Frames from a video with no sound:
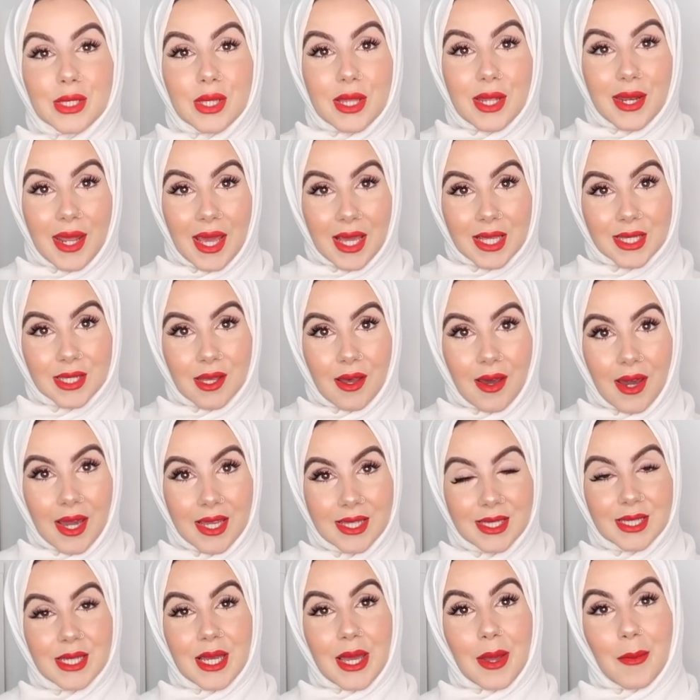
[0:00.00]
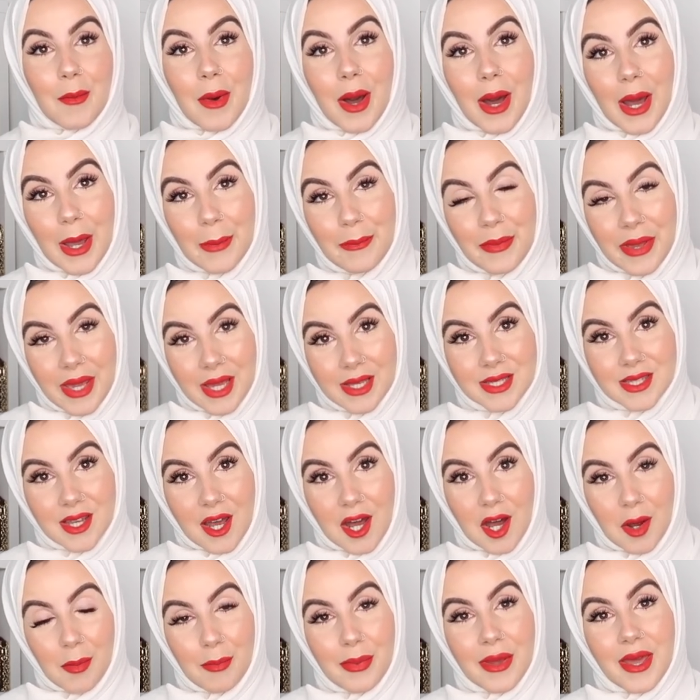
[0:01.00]
so the next item I picked
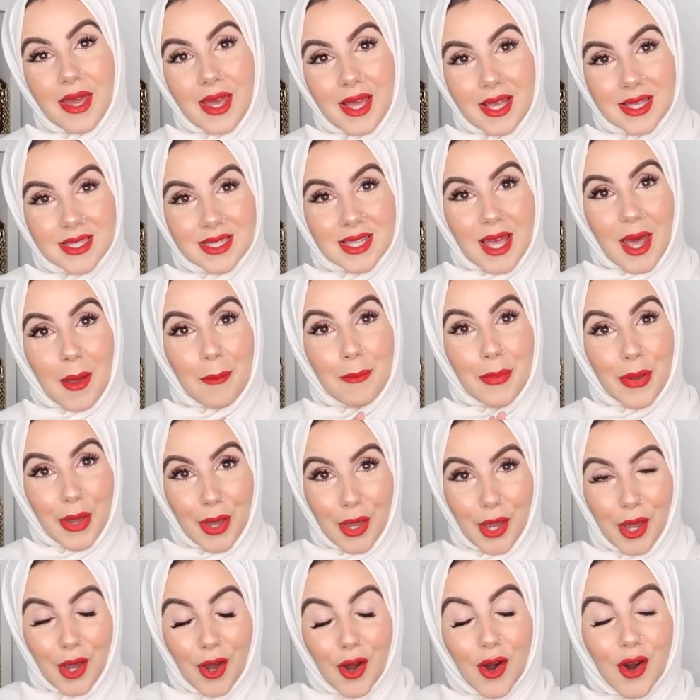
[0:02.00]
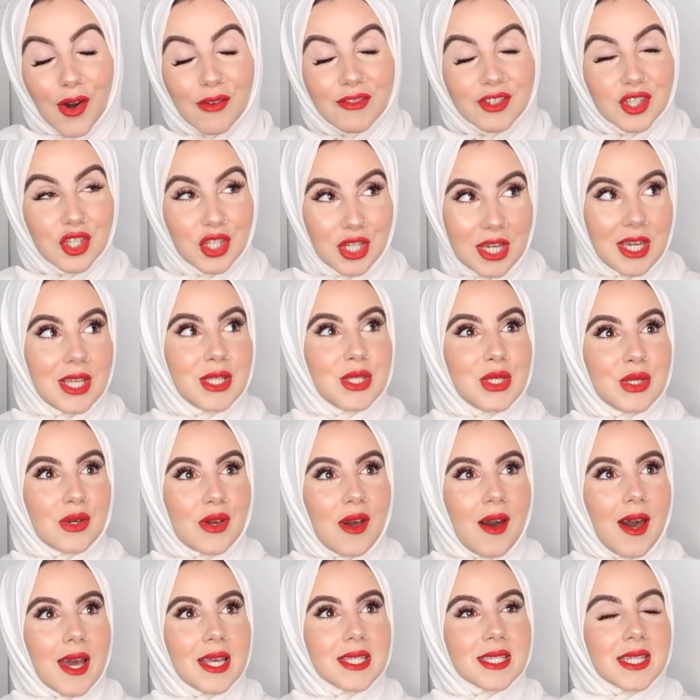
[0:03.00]
up is a pair of jeans, you
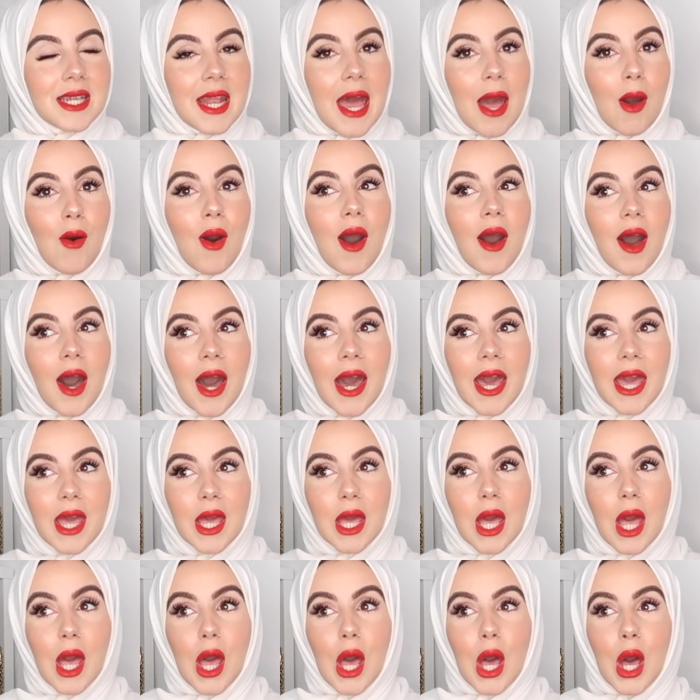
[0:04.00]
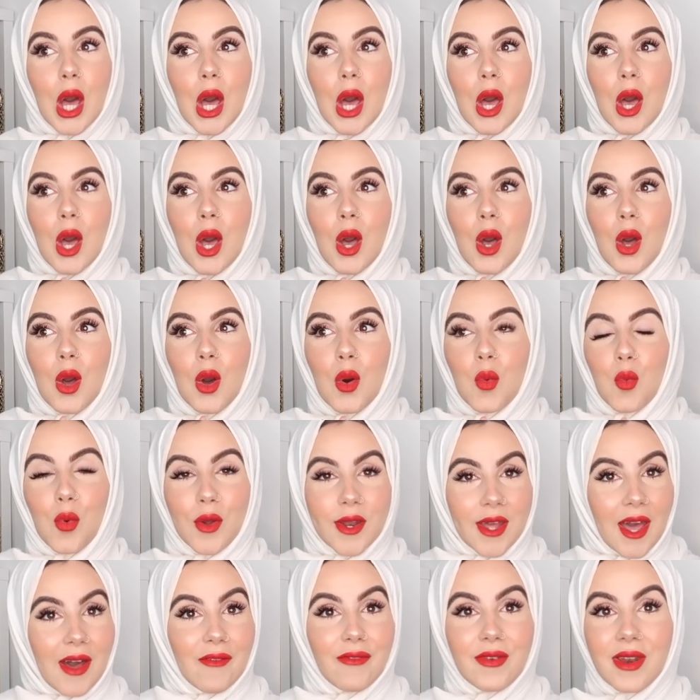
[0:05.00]
guys. Now, I would
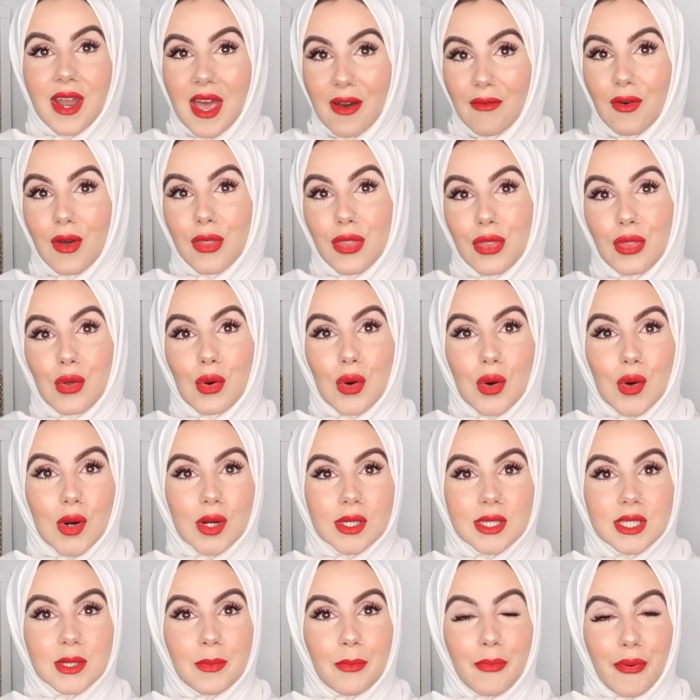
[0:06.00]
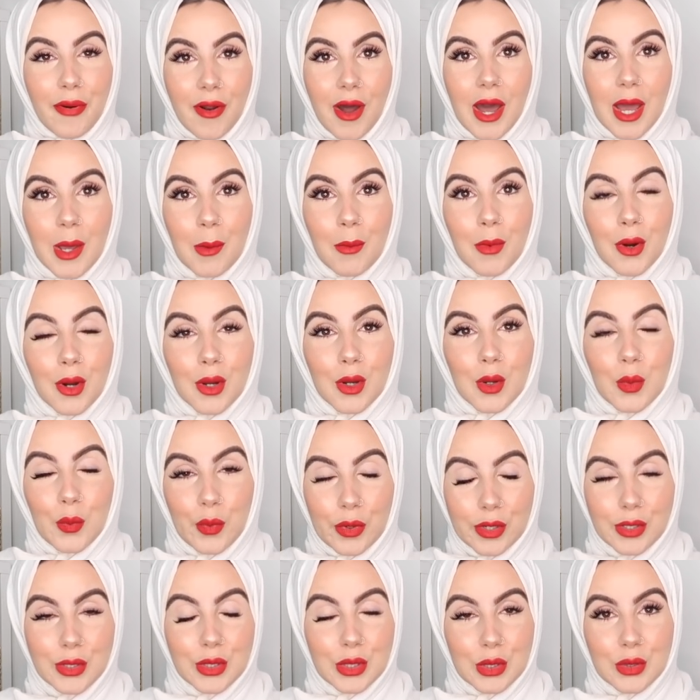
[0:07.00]
have never thought Primark
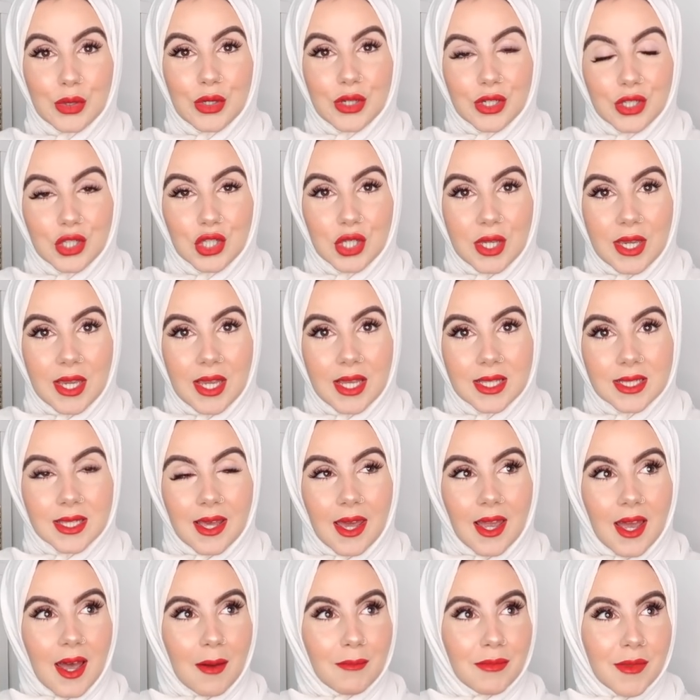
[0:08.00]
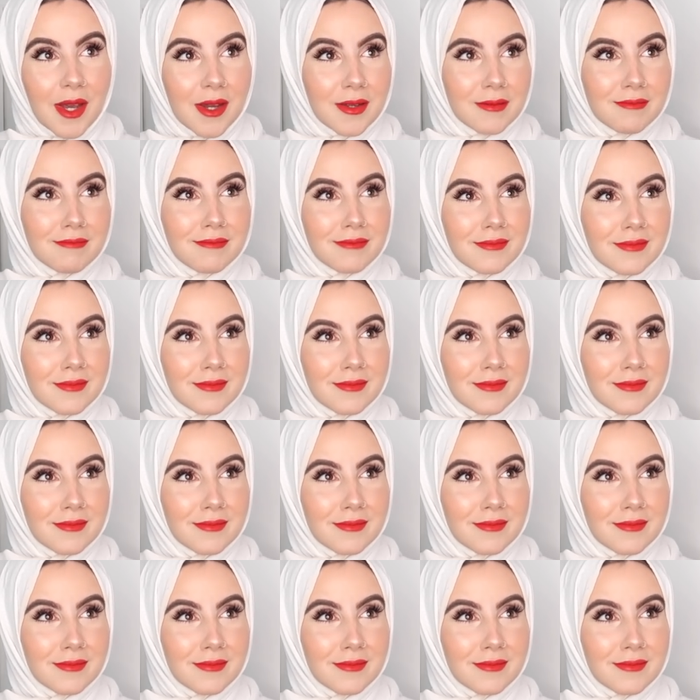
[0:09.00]
would do good jeans. Like, I'm not